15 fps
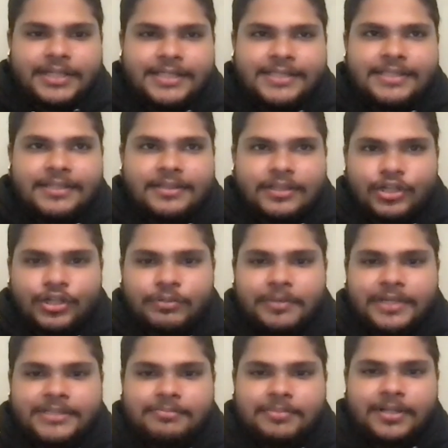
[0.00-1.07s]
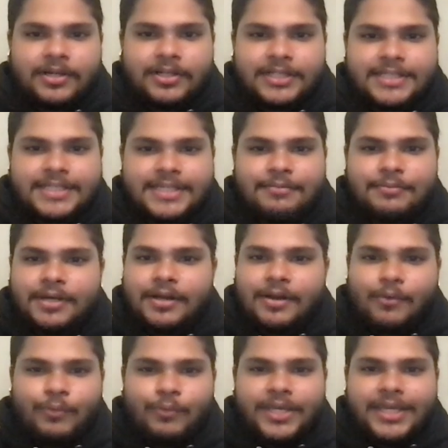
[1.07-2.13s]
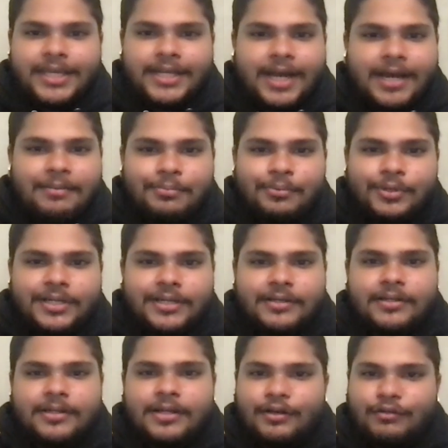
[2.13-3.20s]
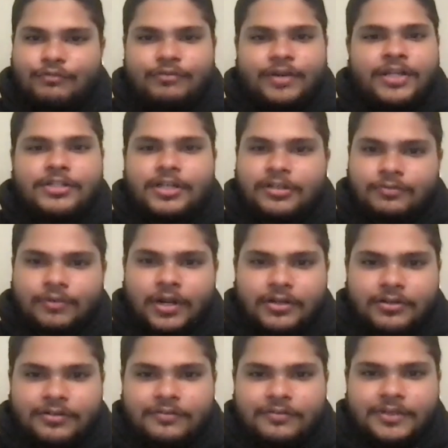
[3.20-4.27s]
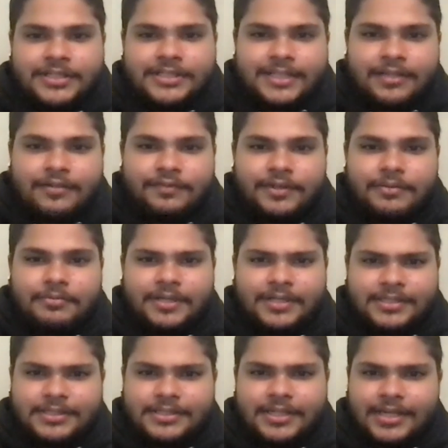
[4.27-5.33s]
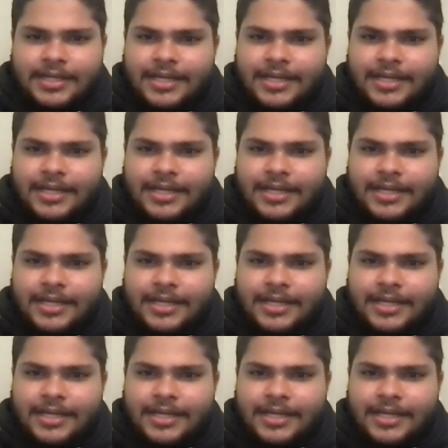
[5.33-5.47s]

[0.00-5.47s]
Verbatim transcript: He's the third best player on the team. We cannot put in Rajon Rondo in, instead of him because